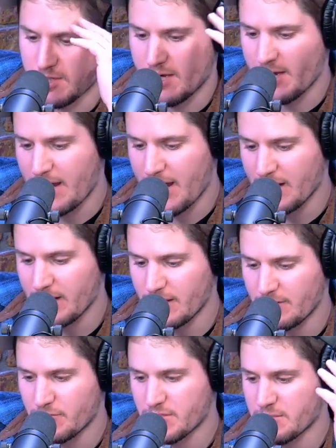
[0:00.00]
hey,
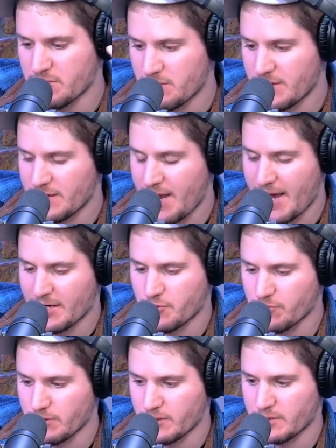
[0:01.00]
there seems to be a
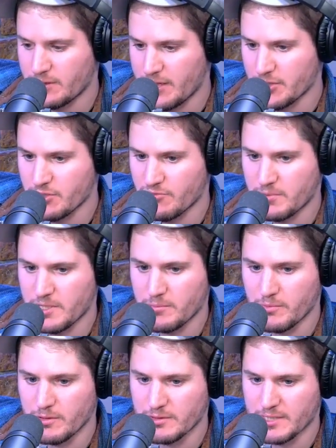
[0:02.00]
natural inclination of
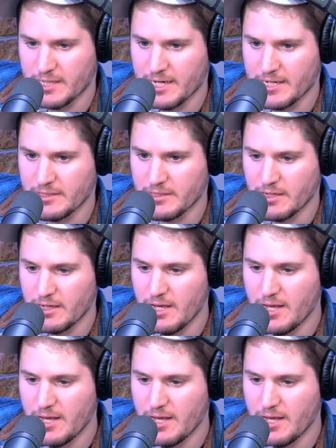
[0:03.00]
people to kind of